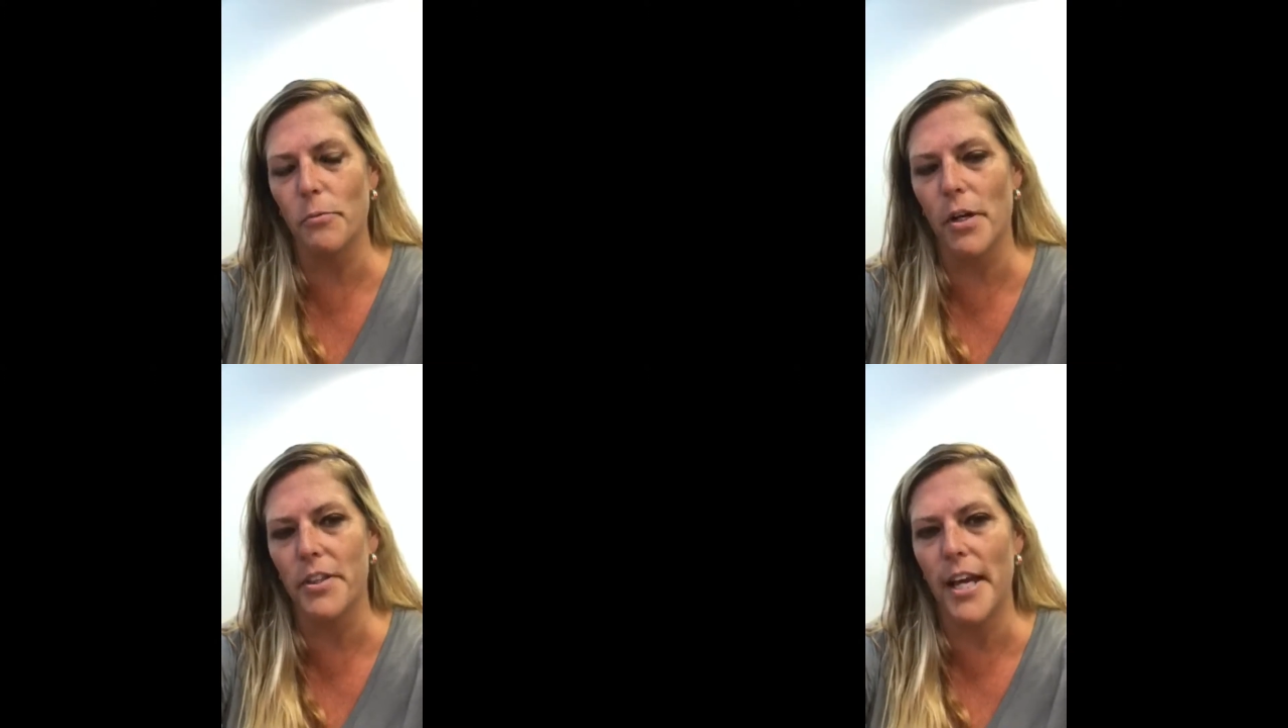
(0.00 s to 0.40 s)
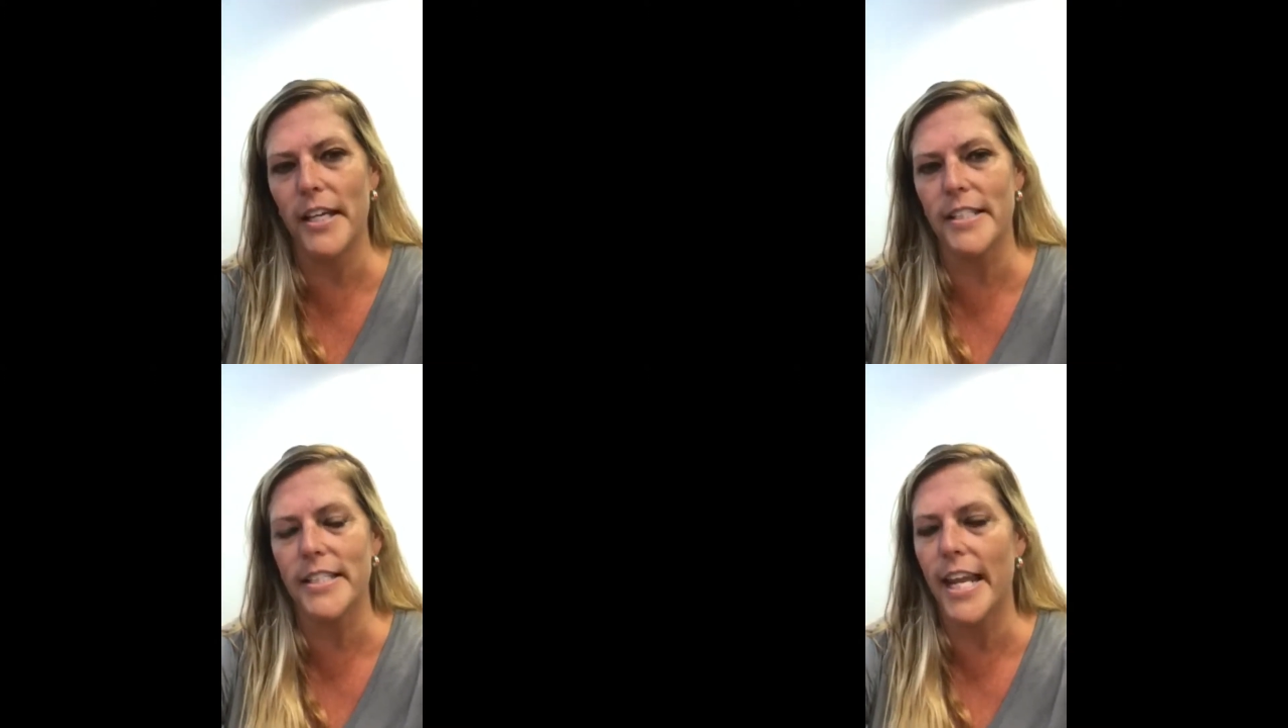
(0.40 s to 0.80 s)
And what
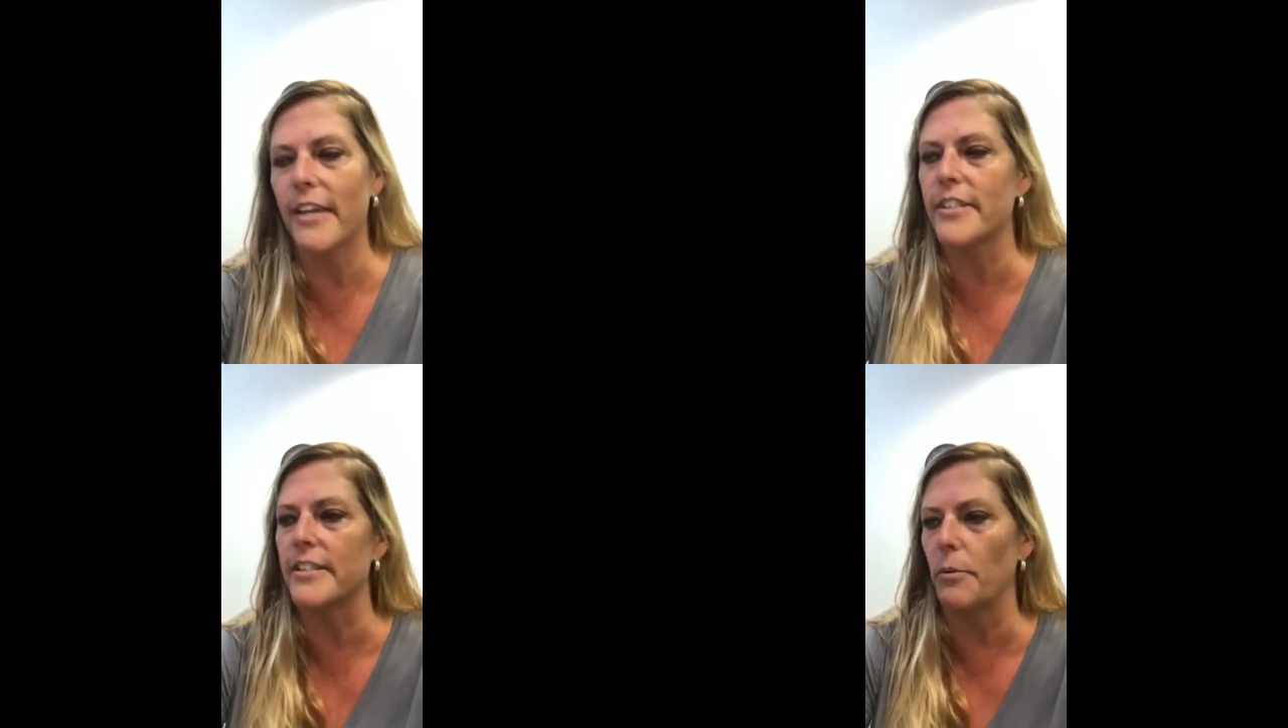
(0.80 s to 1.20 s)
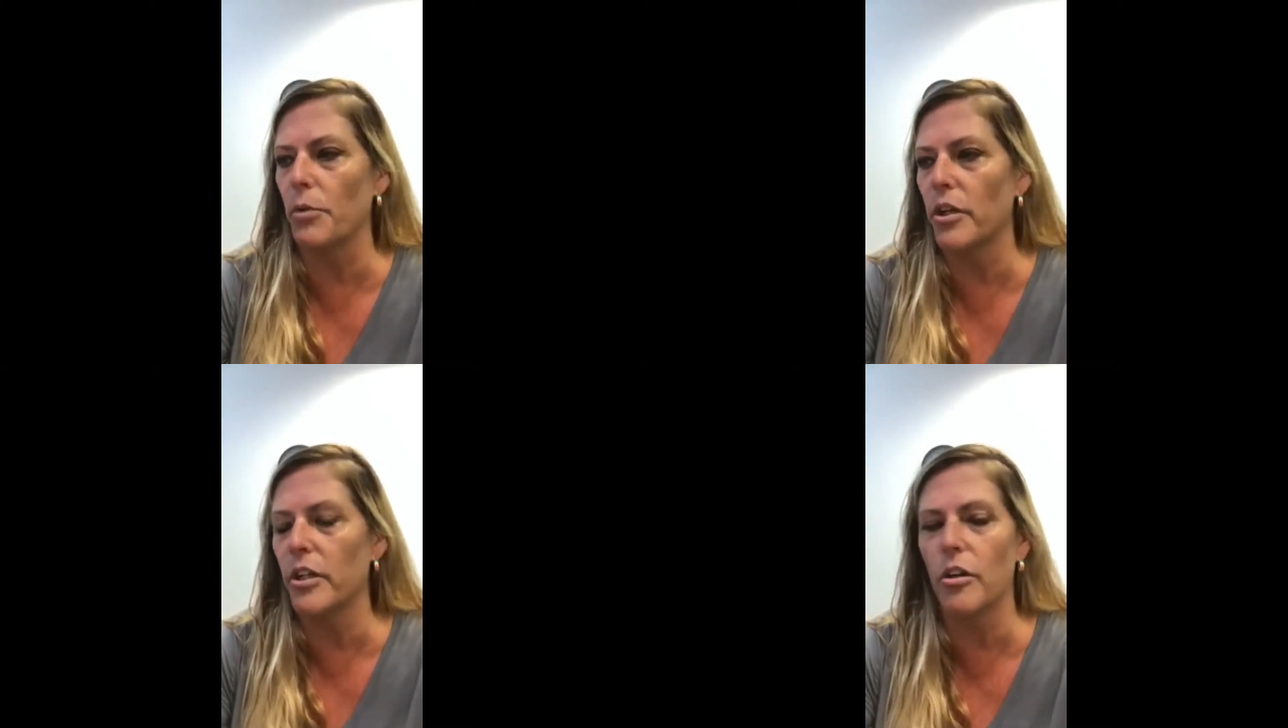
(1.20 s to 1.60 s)
that entails is that
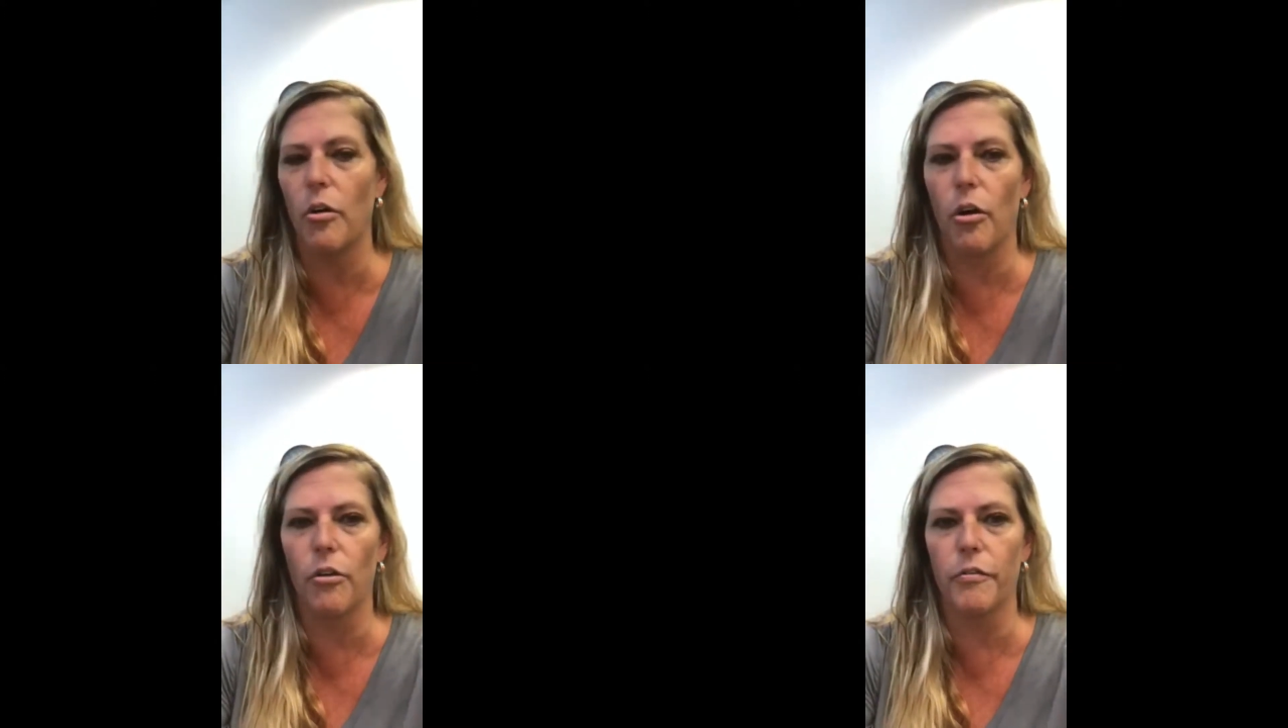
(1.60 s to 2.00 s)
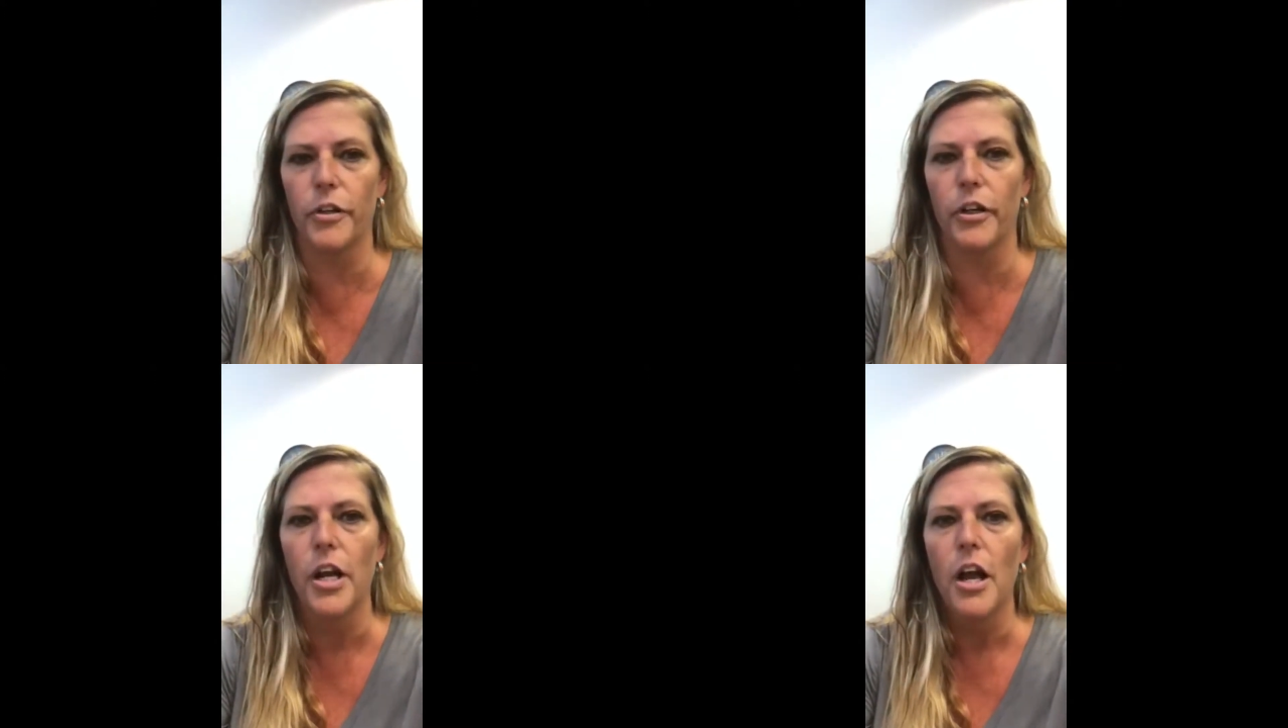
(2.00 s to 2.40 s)
we're going to go
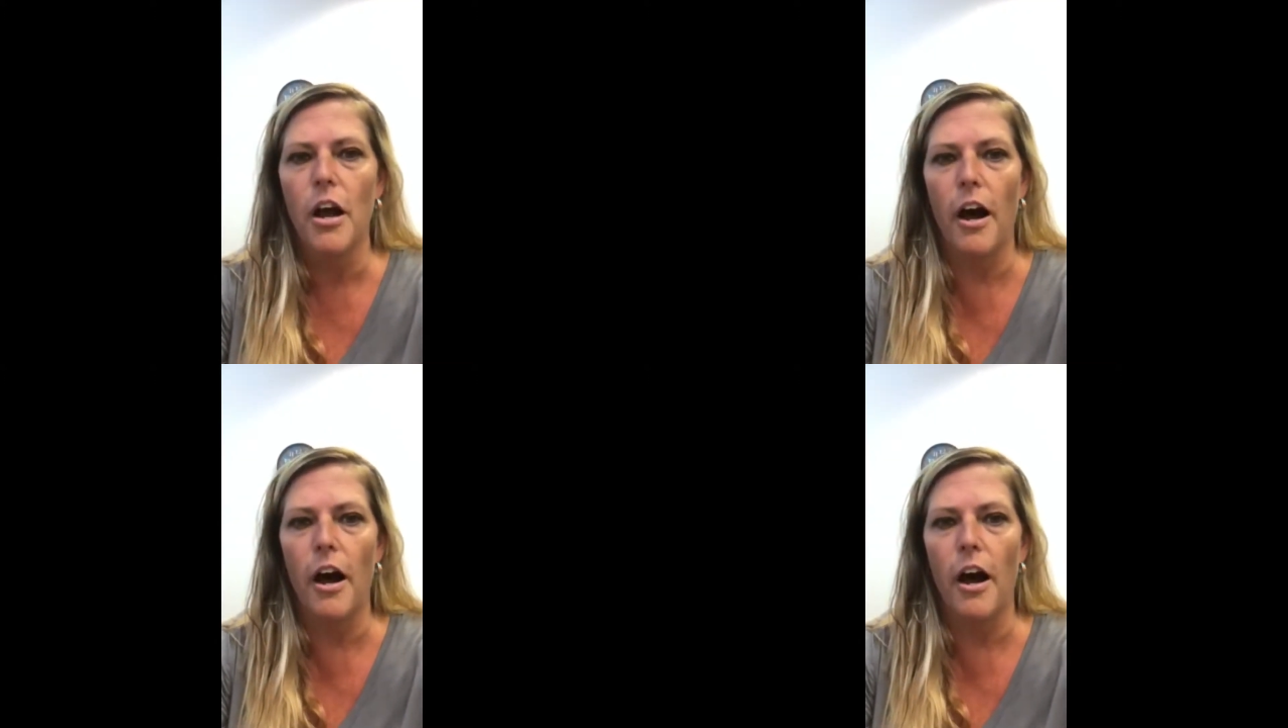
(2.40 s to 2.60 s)
over